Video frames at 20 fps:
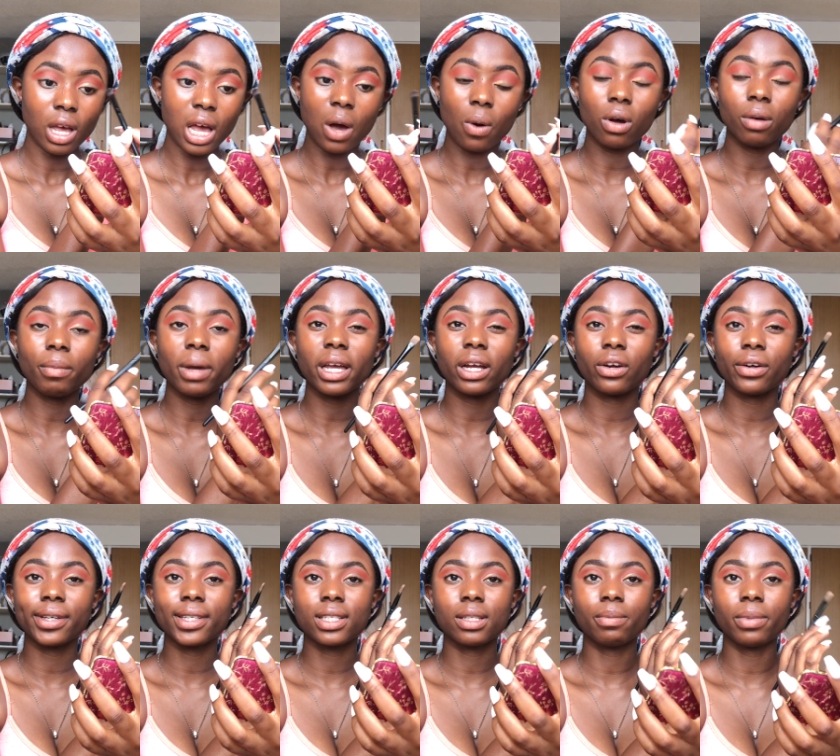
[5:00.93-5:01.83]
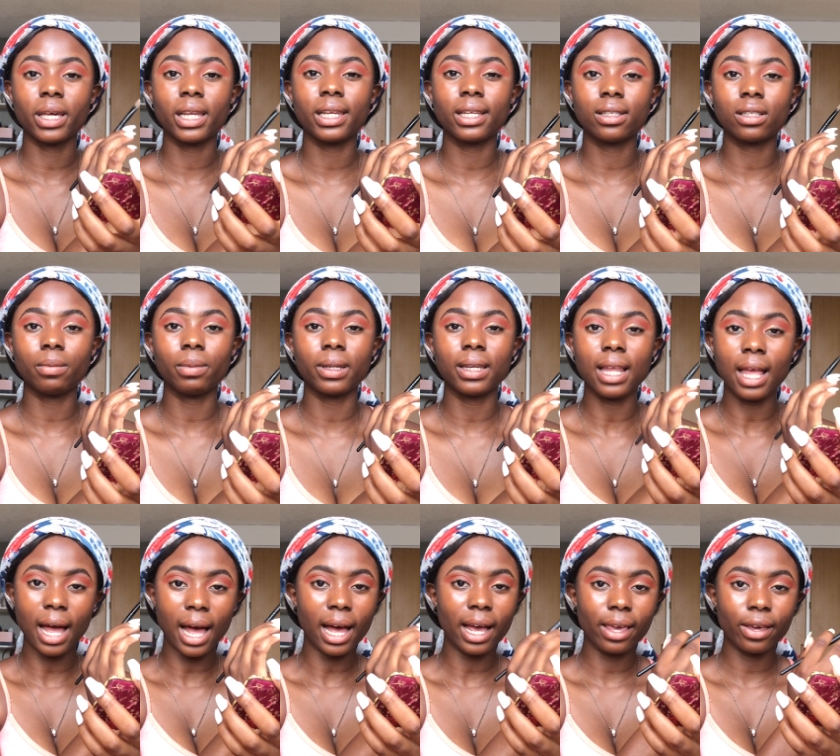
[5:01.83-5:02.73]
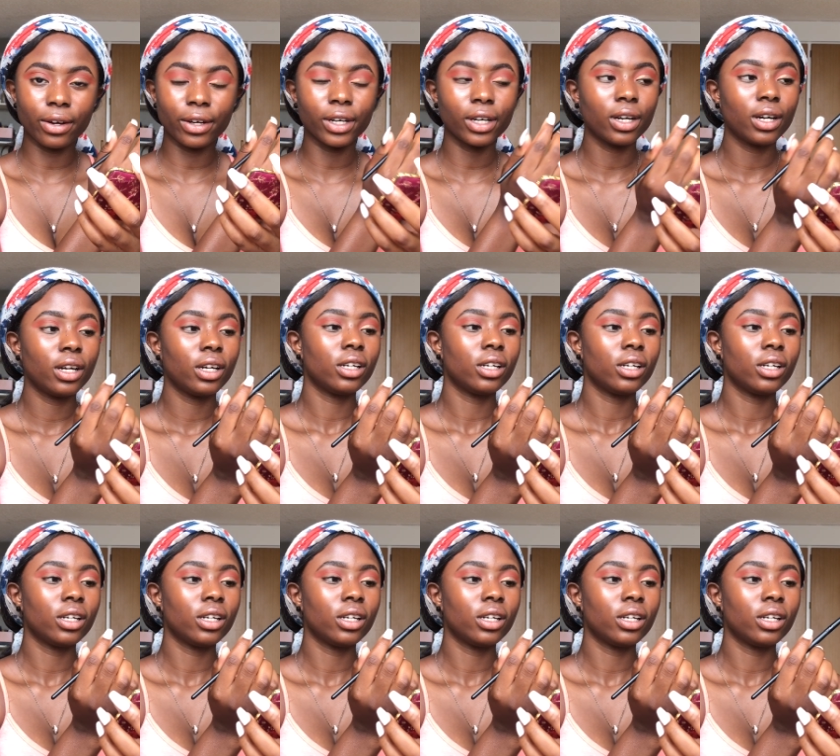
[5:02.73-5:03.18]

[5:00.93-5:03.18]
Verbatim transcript: I want my crease to be a little bit higher.